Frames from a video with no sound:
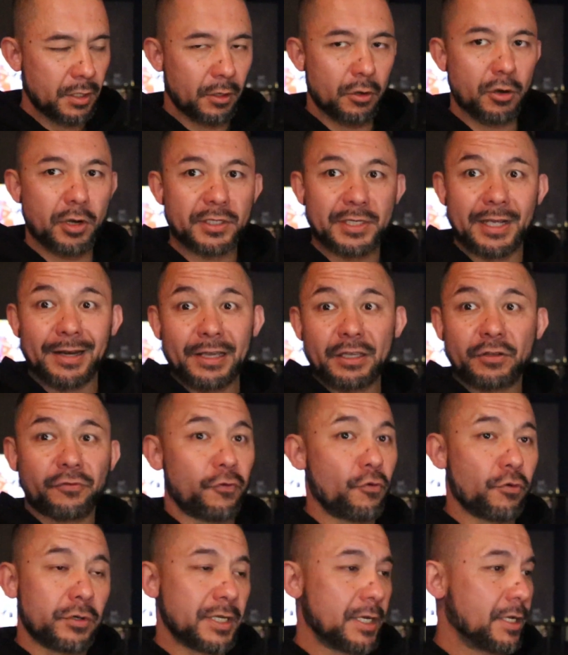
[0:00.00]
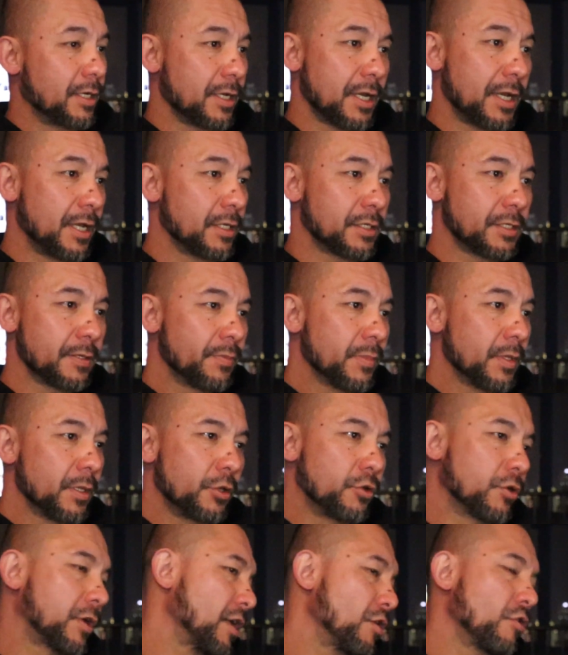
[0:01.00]
Guys, at least 14 days.
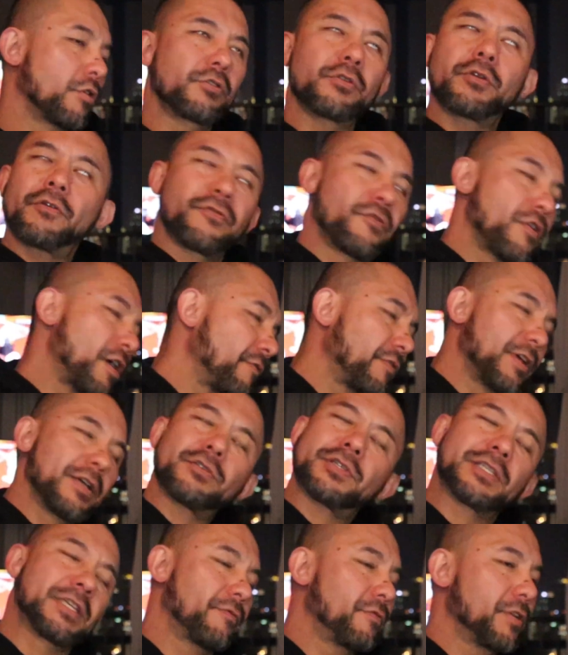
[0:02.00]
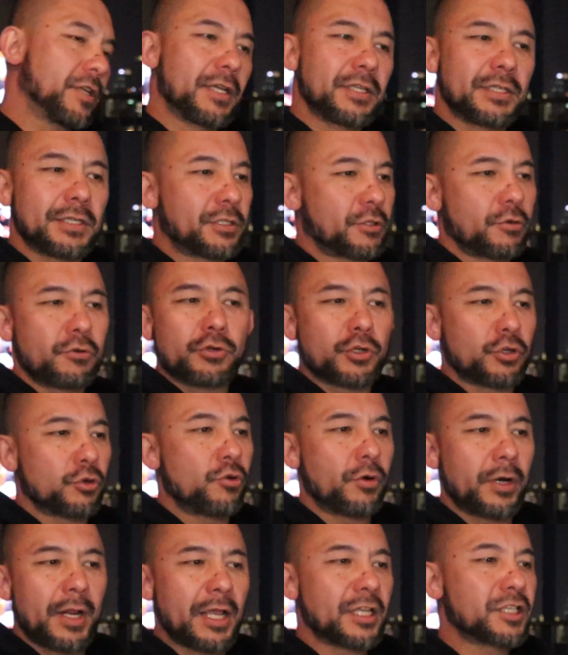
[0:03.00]
You cannot do the 5 days or 7 days. It's too
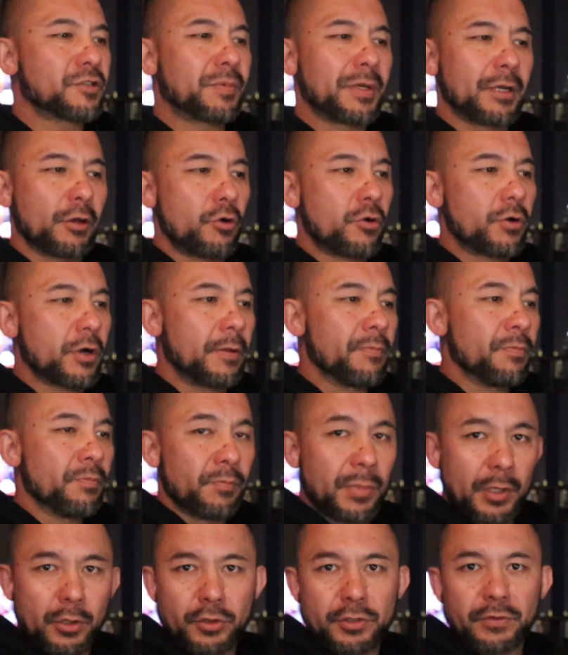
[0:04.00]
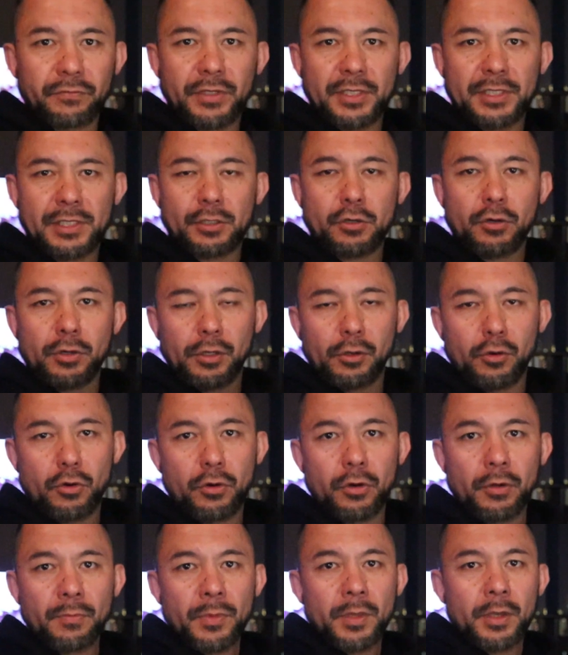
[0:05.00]
short. It has to be longer. Because of this, it's a
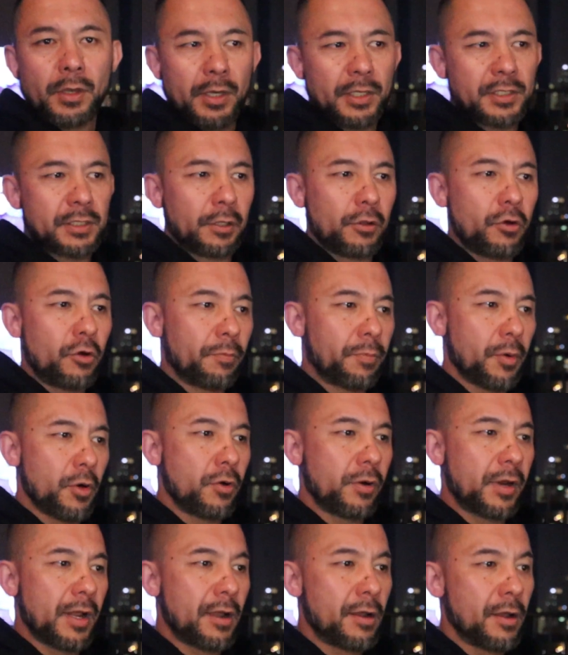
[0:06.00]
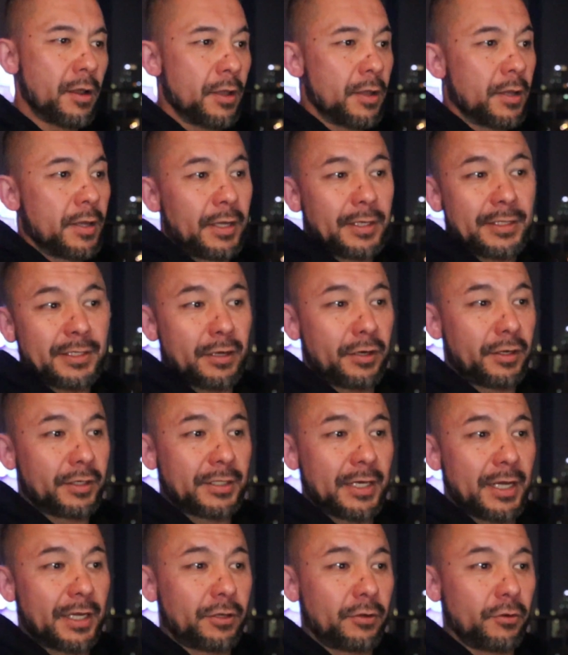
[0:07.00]
long burnout. It's going to
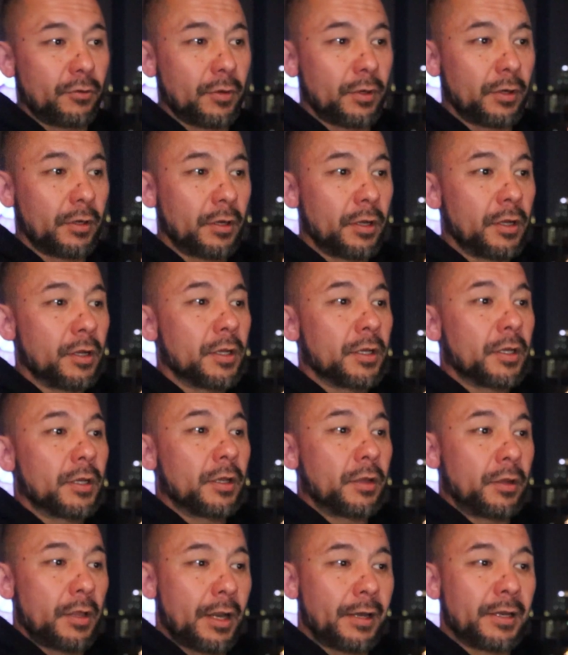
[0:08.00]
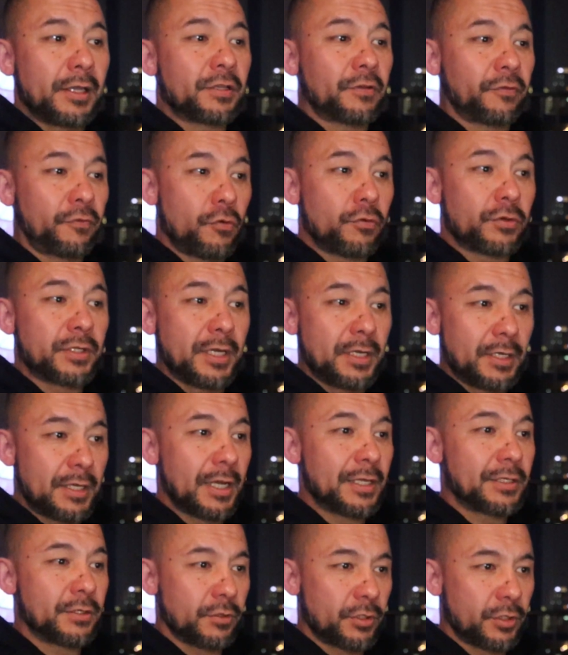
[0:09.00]
take you at least 14
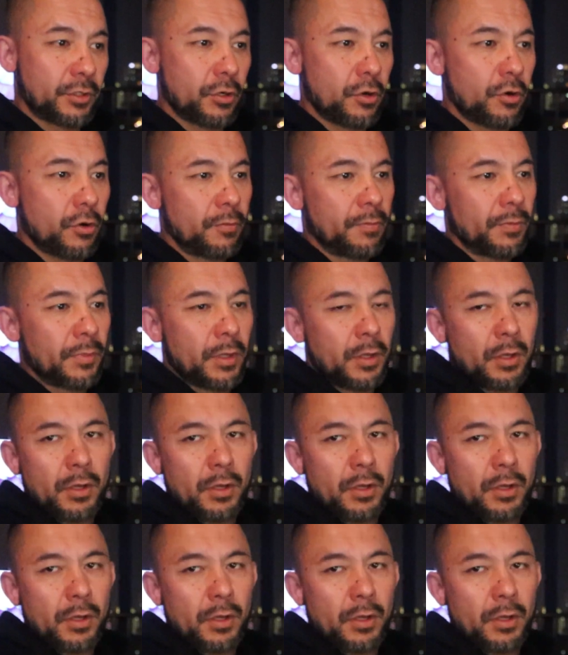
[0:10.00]
days to show.